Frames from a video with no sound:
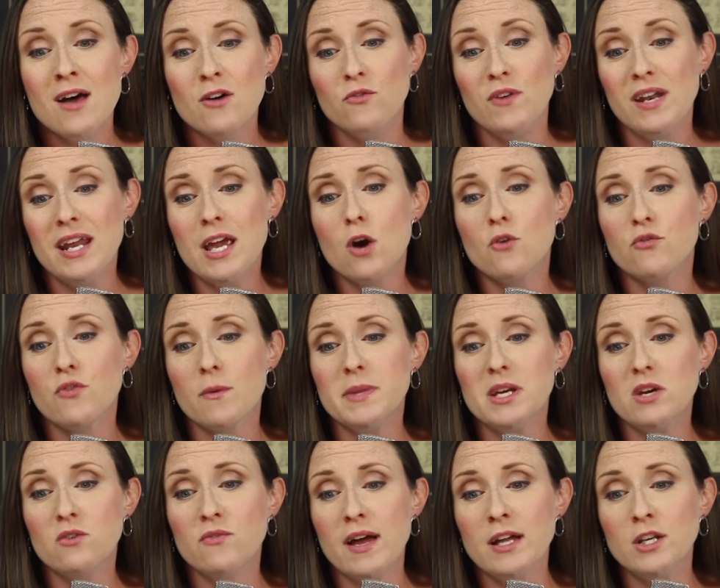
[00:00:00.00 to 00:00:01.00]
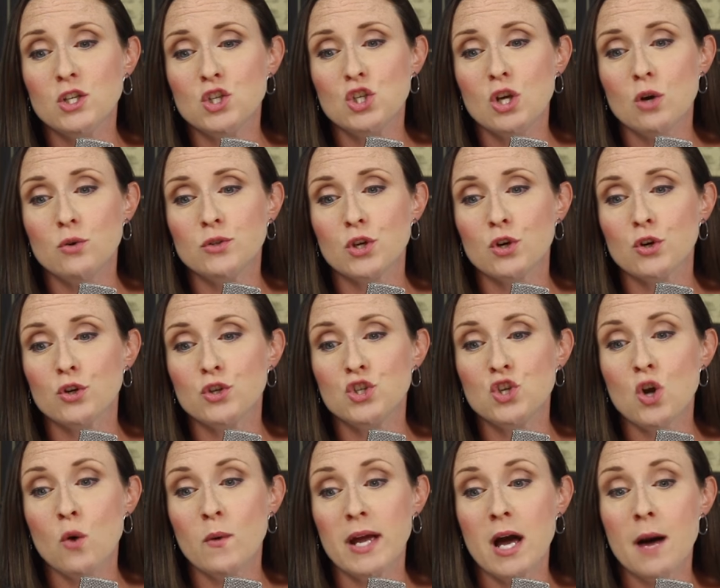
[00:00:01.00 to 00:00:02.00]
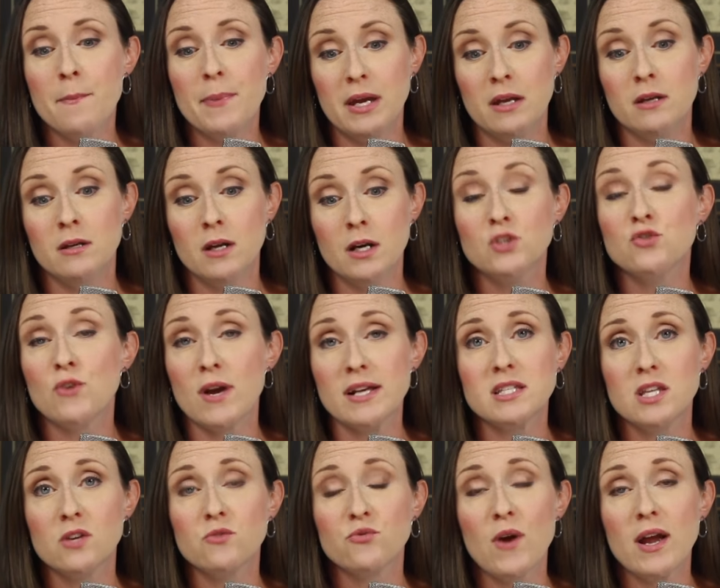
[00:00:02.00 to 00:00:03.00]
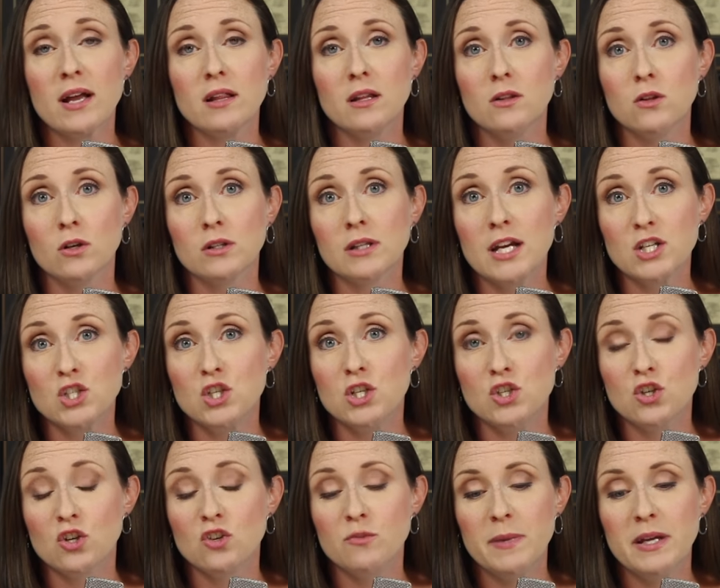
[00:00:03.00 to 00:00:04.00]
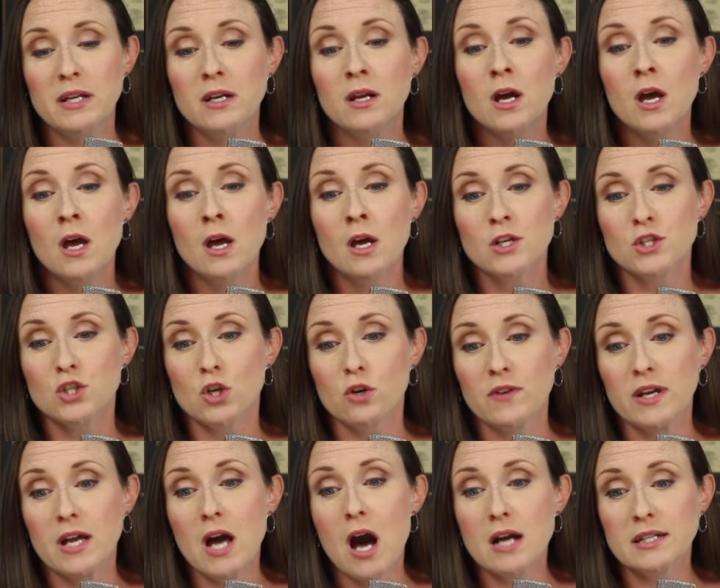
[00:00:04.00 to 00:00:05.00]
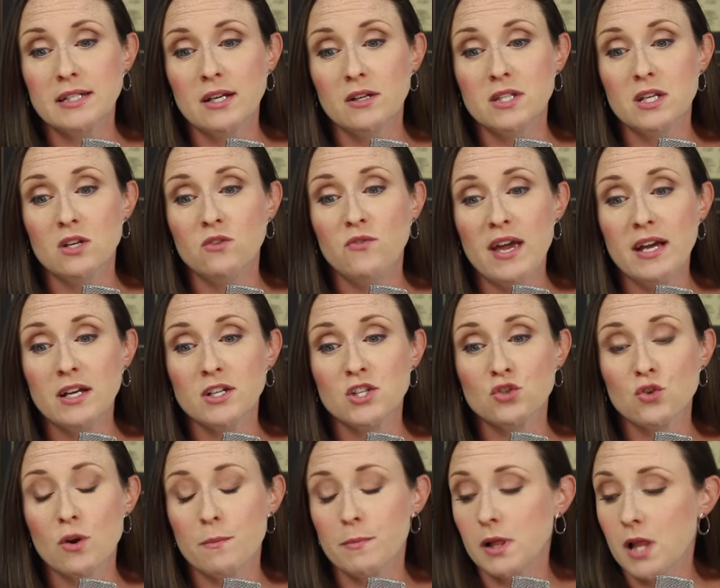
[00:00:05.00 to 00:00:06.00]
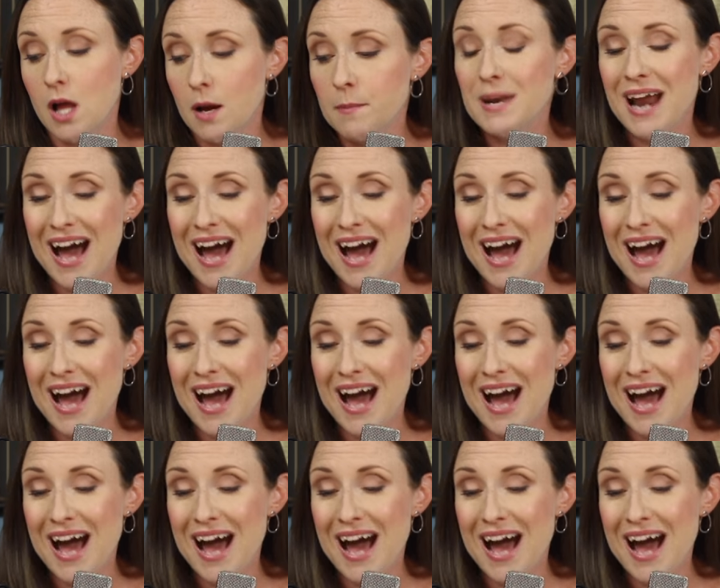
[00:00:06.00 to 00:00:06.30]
video from the event shows her showing up in a dress that frankly looked like she should have been serving cocktails at a Vegas strip club.